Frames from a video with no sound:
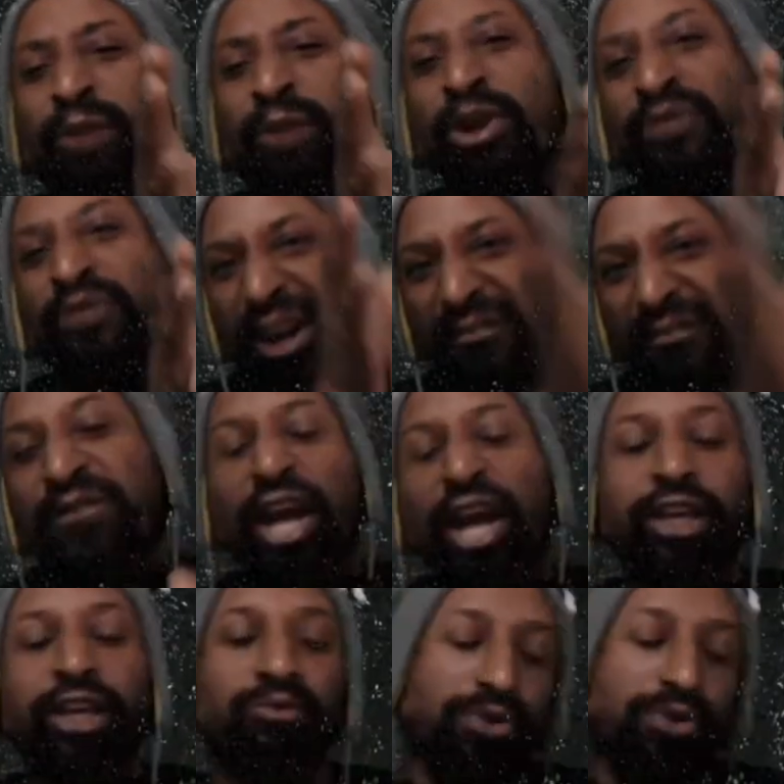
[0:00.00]
Bring Around the
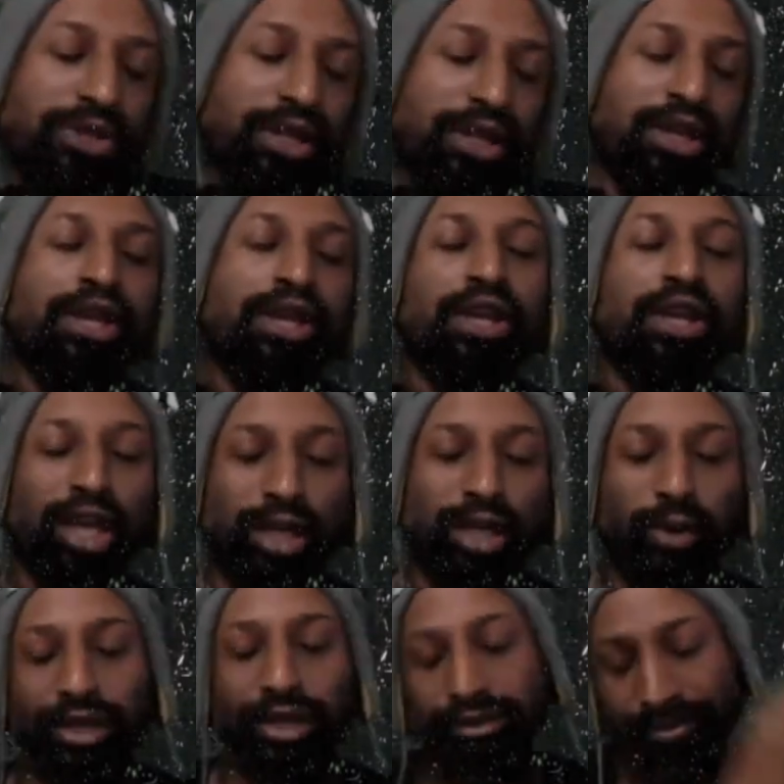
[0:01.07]
Fucking Rosie.
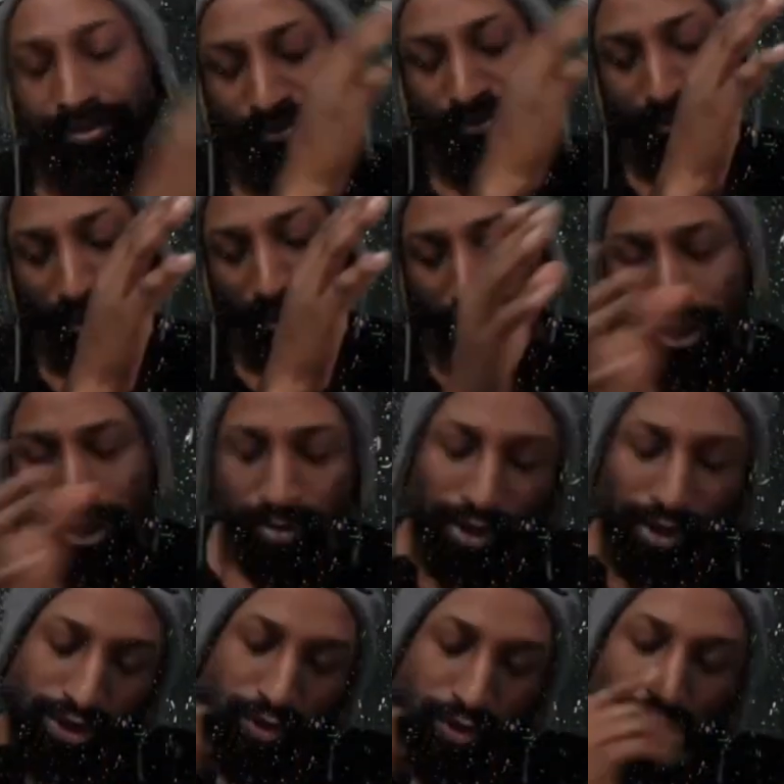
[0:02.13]
Anyways,
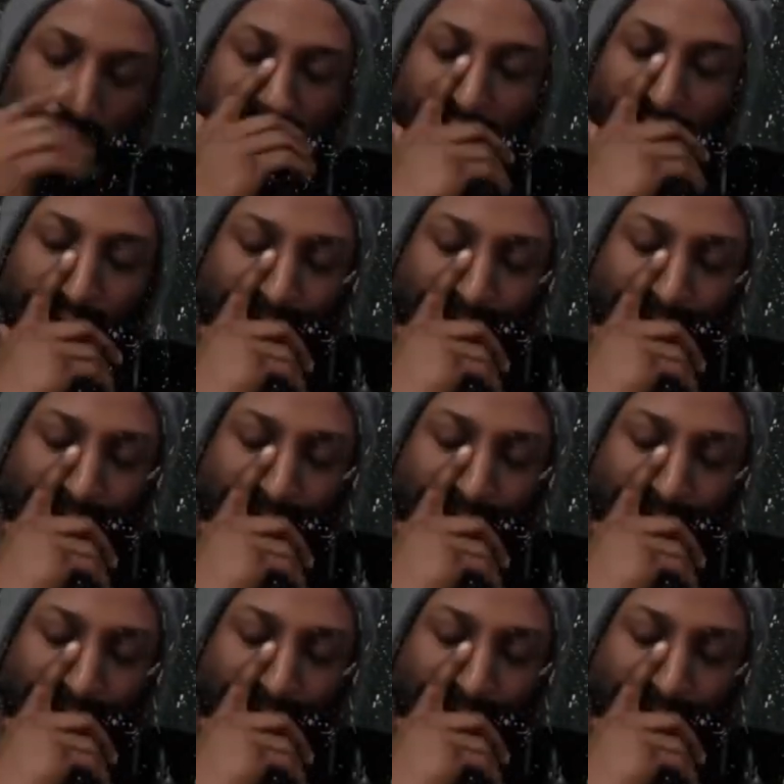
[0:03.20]
spiritual warfare.